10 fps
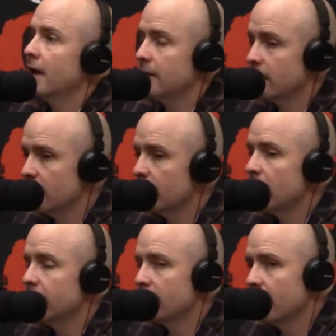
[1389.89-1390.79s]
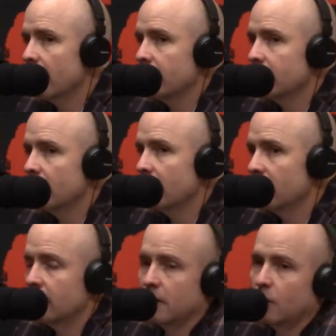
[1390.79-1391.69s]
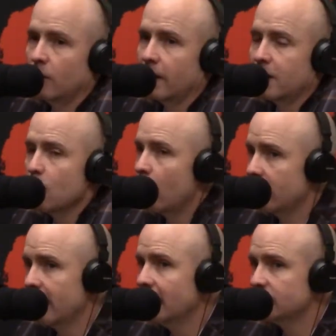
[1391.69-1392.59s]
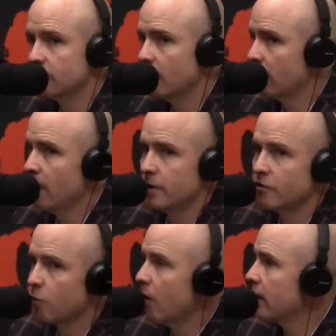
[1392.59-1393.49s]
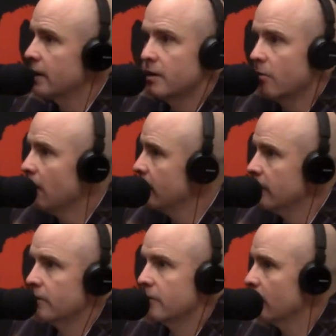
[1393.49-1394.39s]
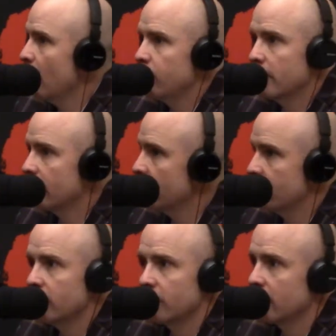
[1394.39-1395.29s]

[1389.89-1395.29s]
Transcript: and like you in Nashville on Broadway, you just walk in any bar, dude, and they're all playing great music.